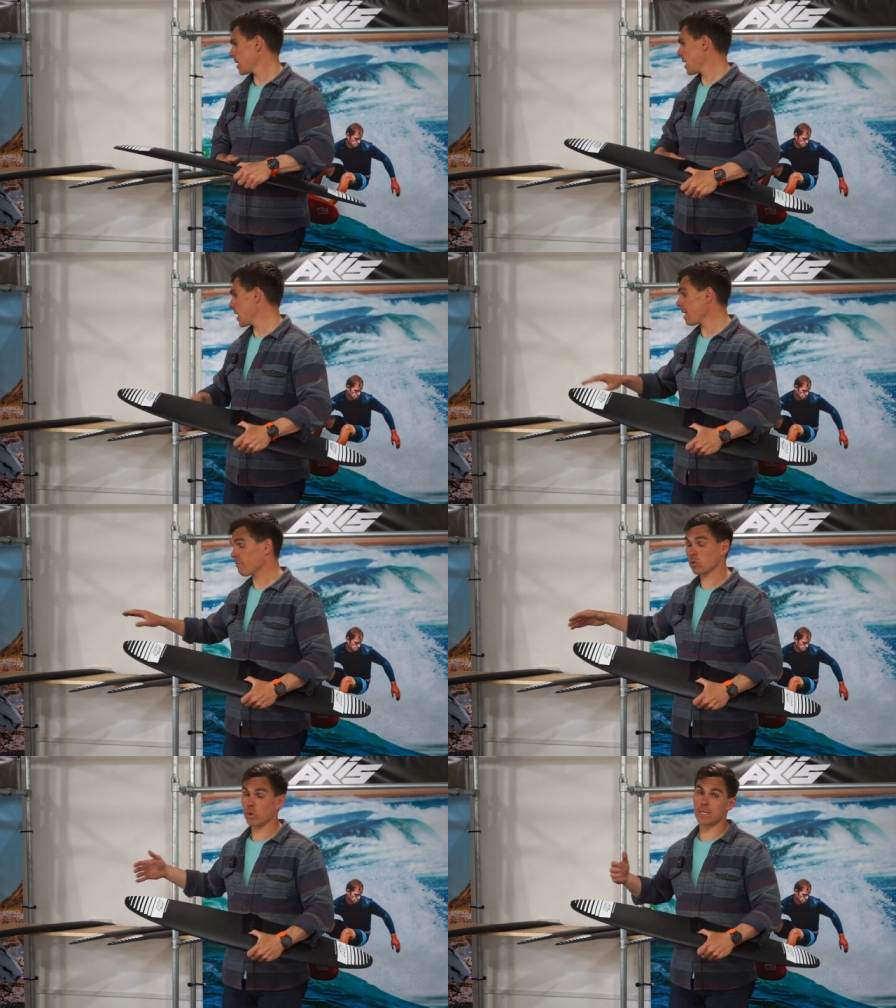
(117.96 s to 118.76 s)
Uh,
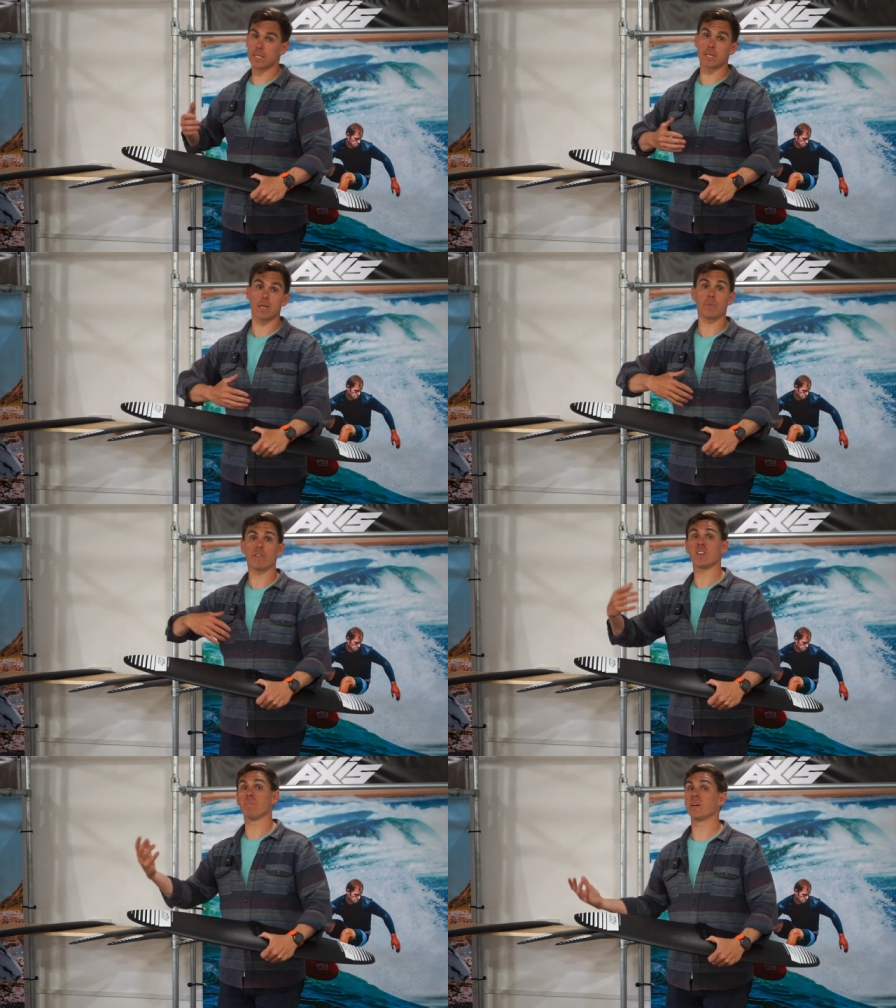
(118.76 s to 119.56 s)
1120s is going to
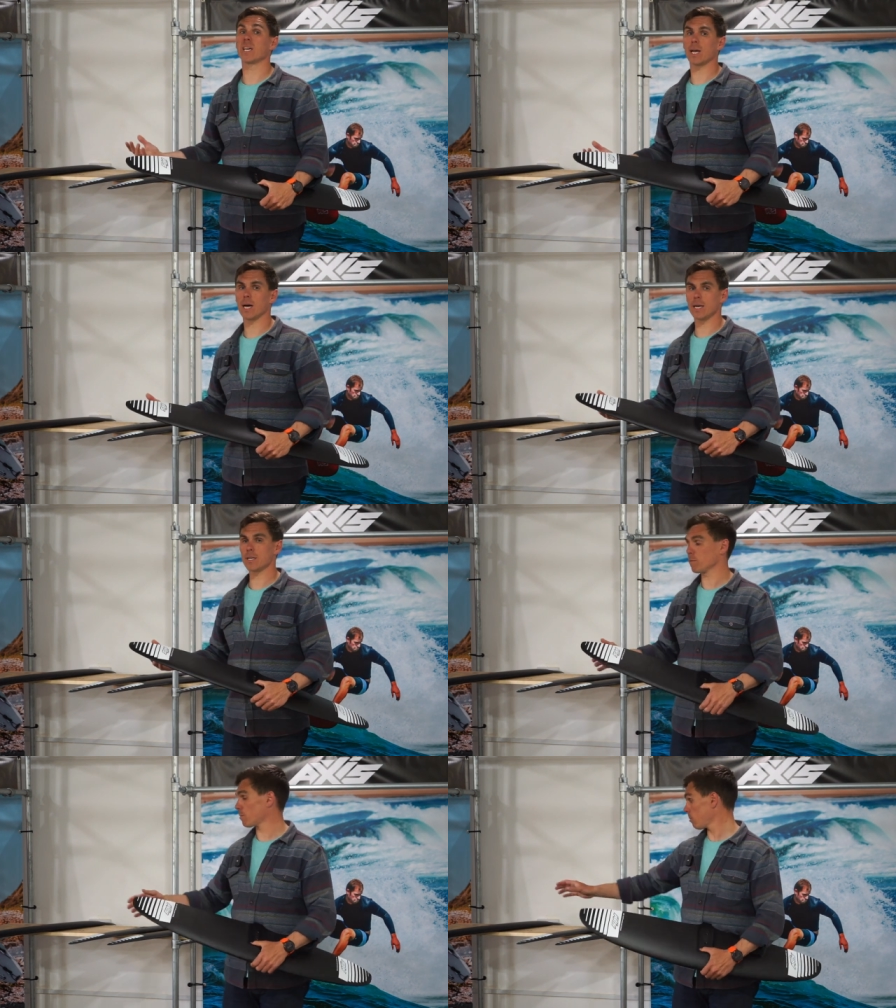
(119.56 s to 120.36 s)
be for your bigger
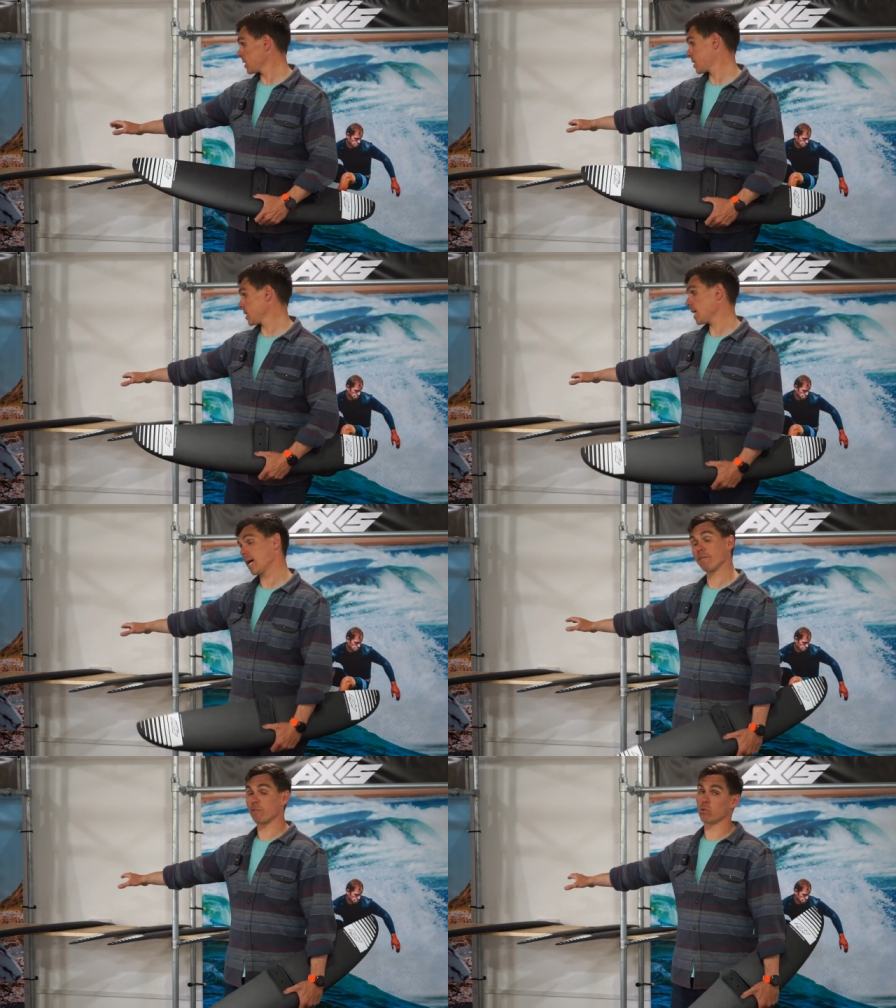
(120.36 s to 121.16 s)
guys. You'll probably see
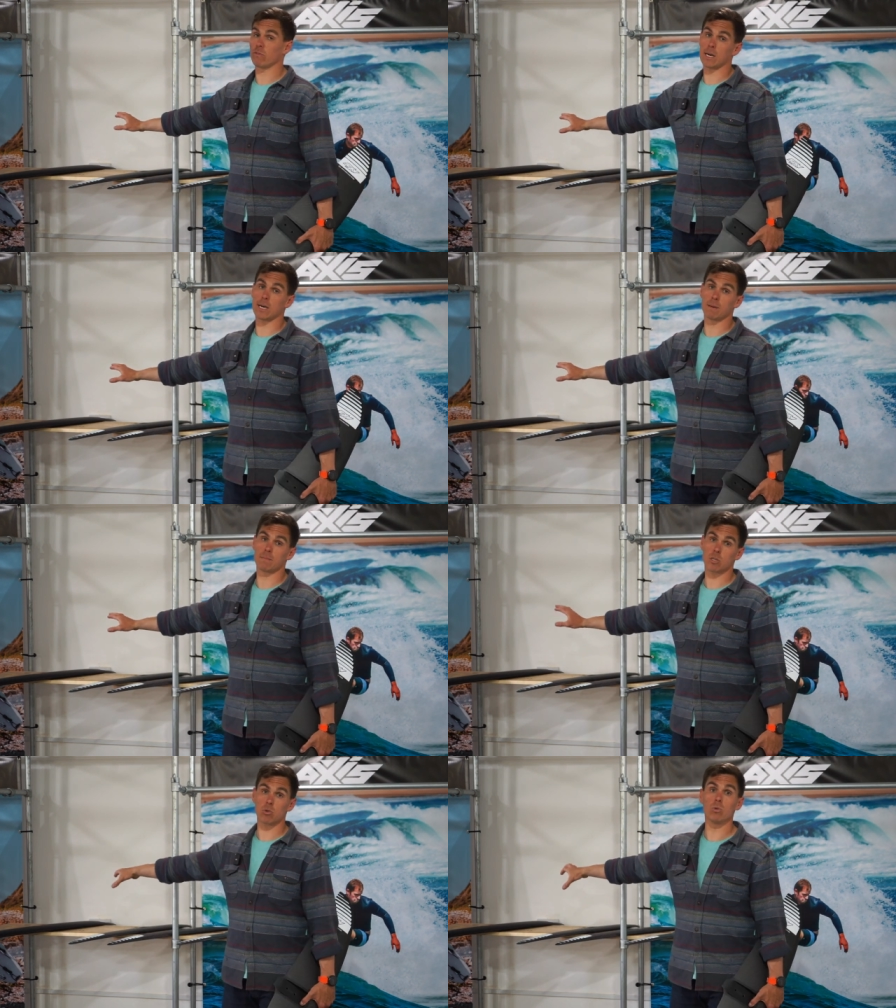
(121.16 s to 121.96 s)
that in a few of our
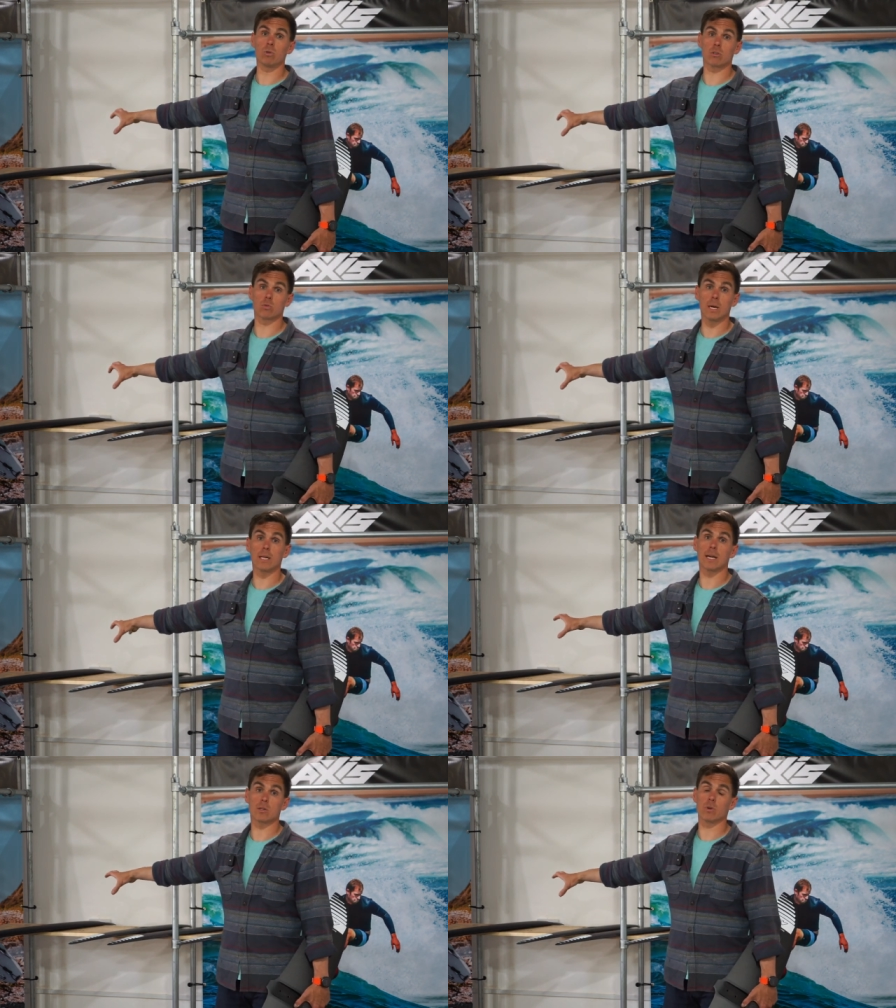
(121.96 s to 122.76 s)
schools as well. That's